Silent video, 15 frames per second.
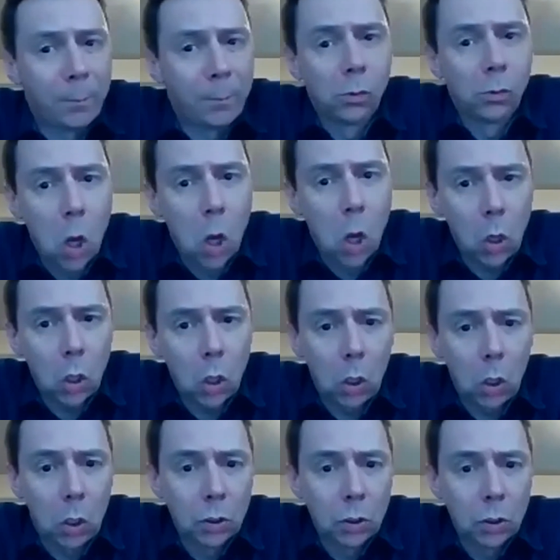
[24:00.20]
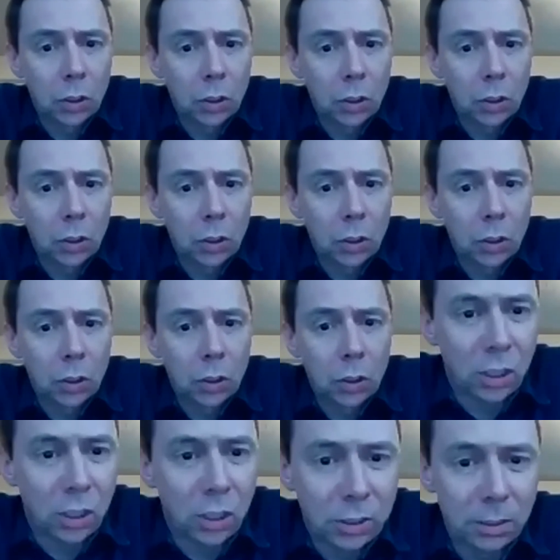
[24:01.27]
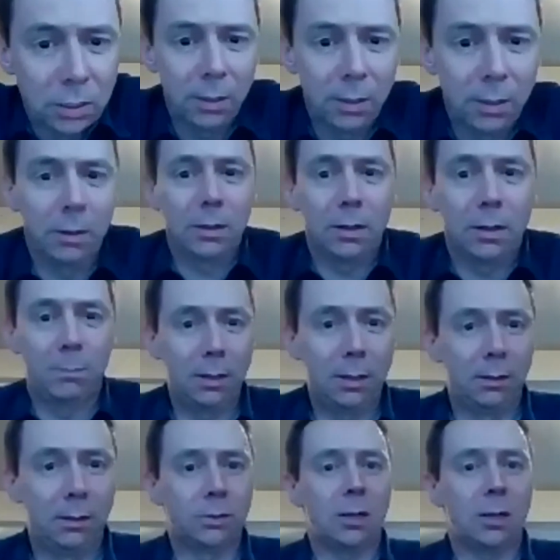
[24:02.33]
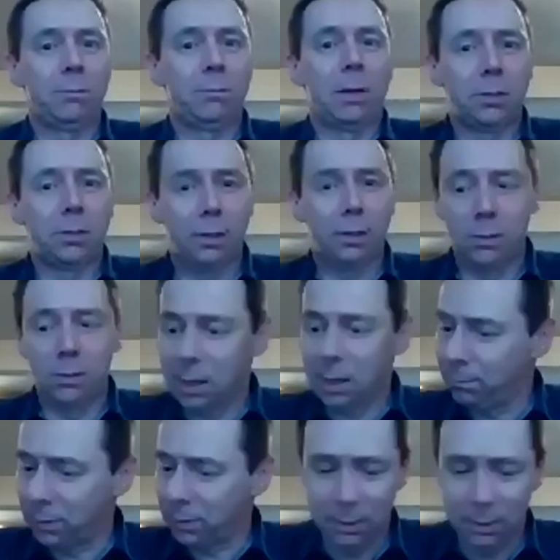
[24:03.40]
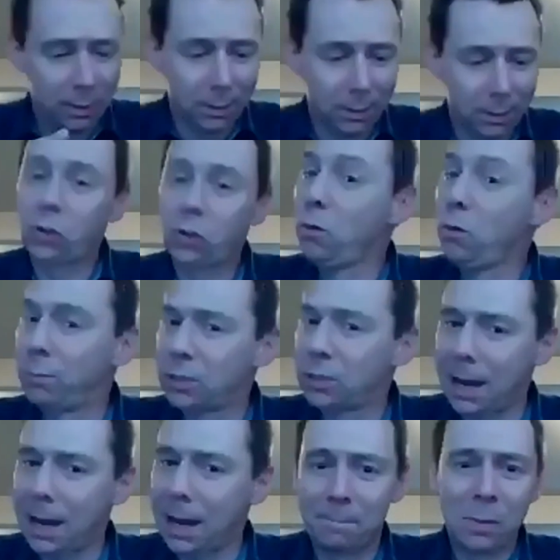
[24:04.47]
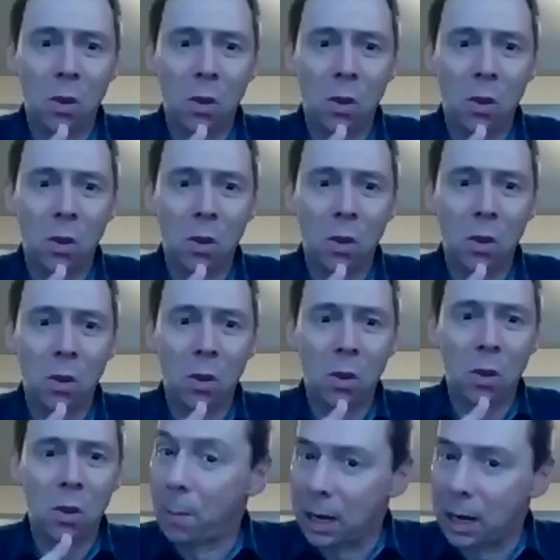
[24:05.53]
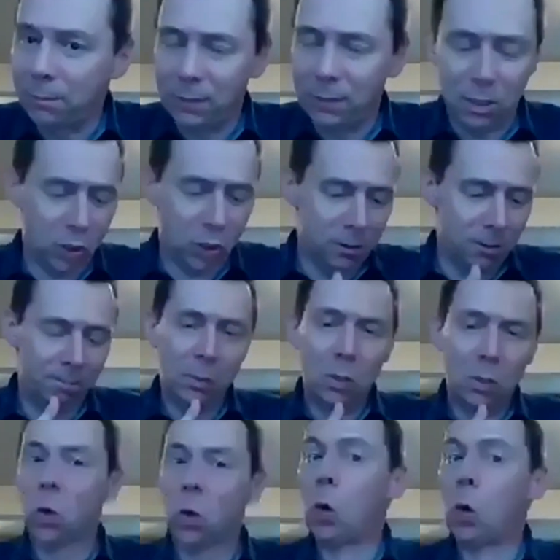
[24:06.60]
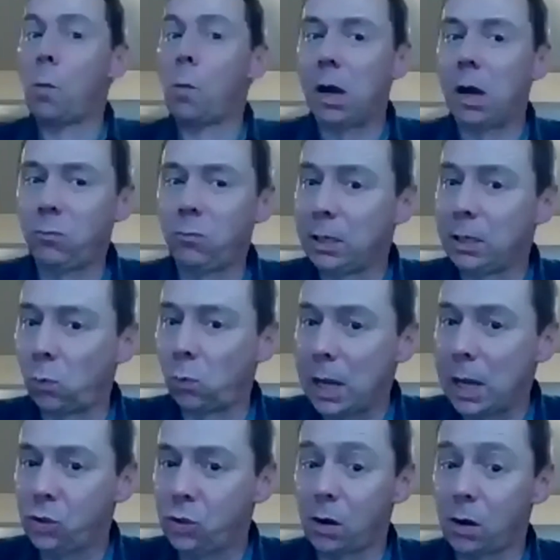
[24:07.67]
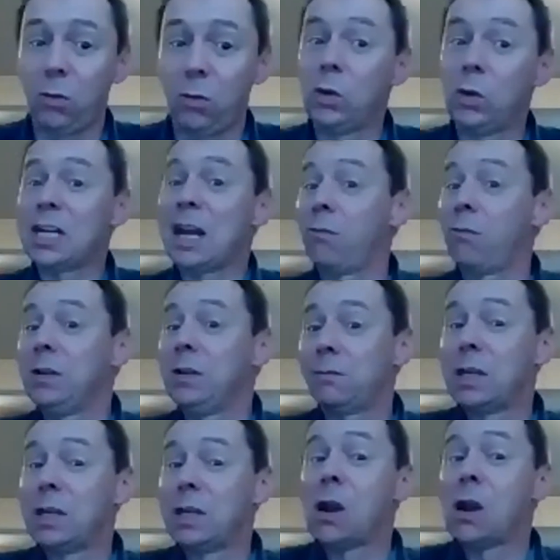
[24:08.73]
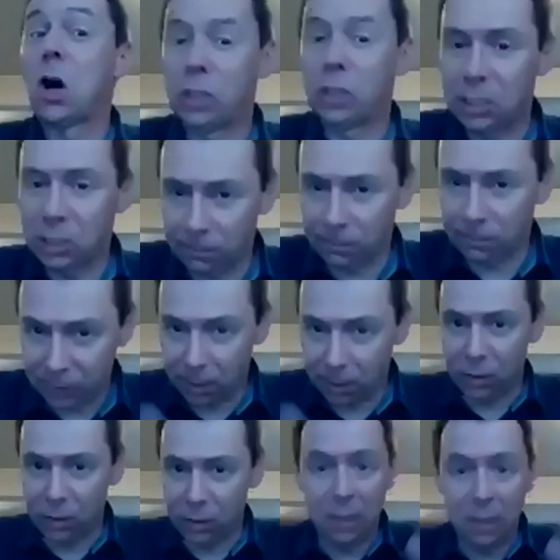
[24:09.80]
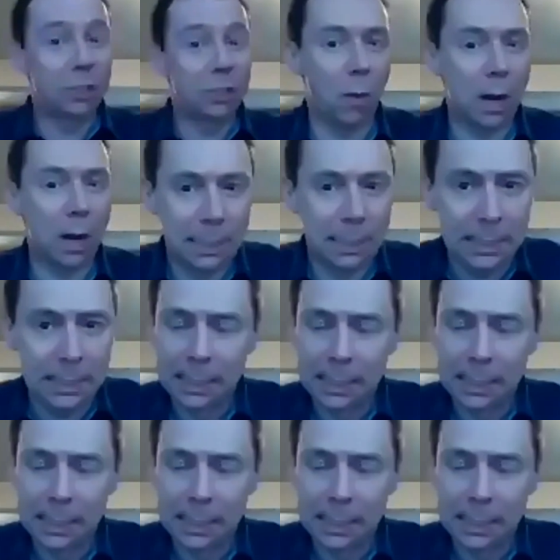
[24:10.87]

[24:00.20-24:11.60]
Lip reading: lock on state pensions. The idea being your state pension goes up by 2%, or by inflation, or by real wage growth, whichever is the largest. So in 2020,